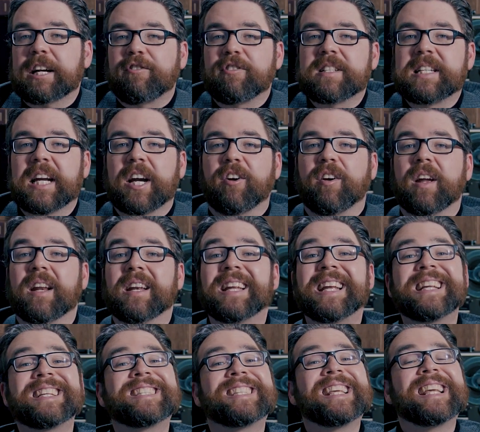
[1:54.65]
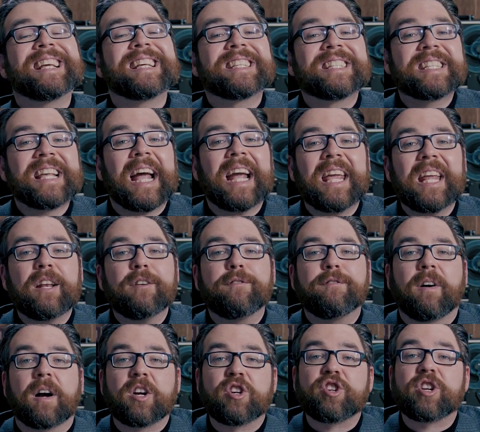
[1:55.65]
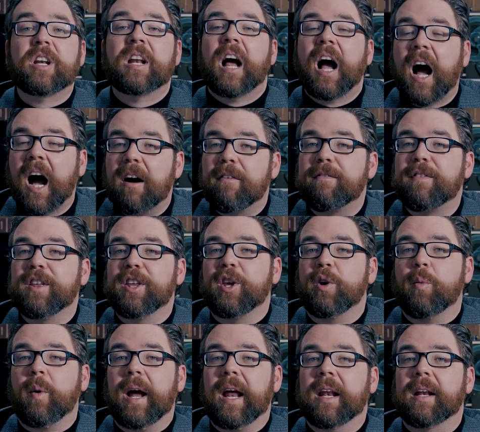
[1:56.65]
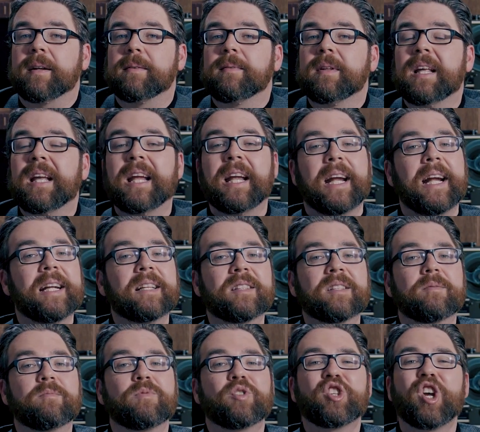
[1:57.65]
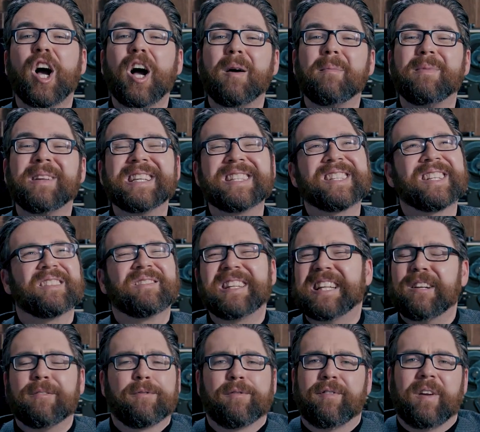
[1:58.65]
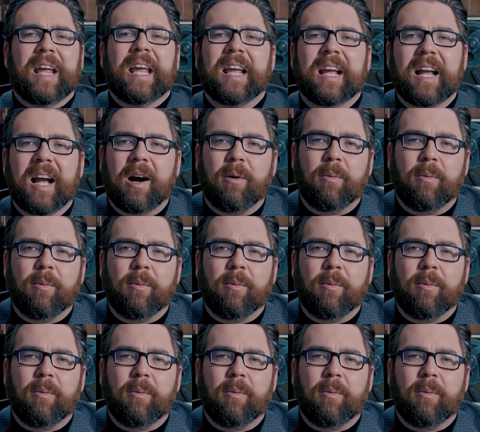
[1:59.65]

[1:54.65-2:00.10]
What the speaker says: Secretariat is the executive function of the UN. Its job is a little vague,